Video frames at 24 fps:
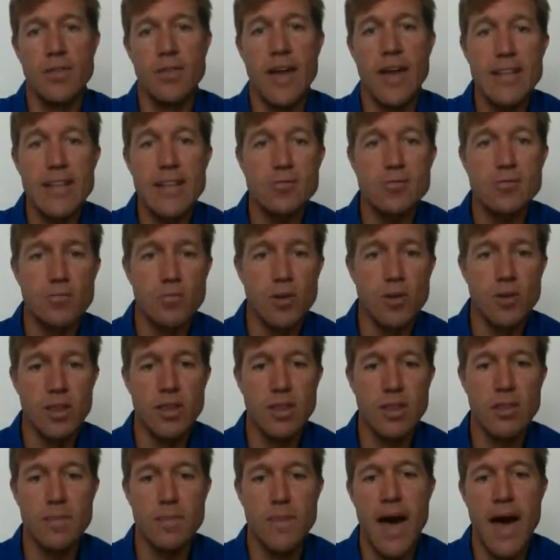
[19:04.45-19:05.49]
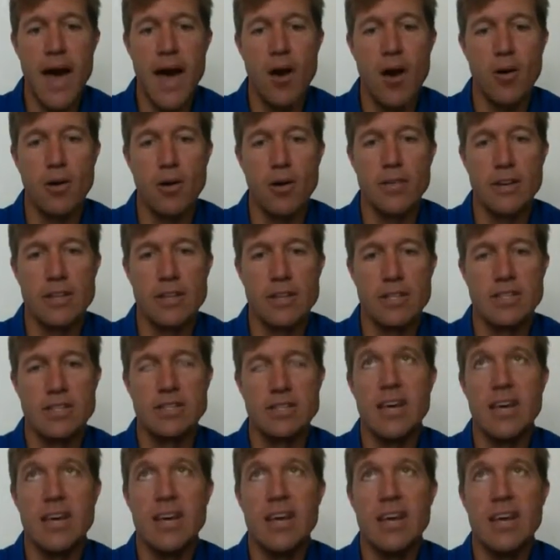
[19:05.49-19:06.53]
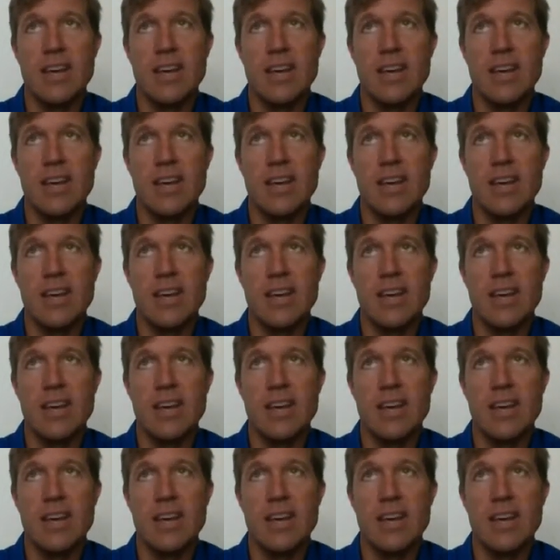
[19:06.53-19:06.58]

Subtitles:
And that's really the power of this is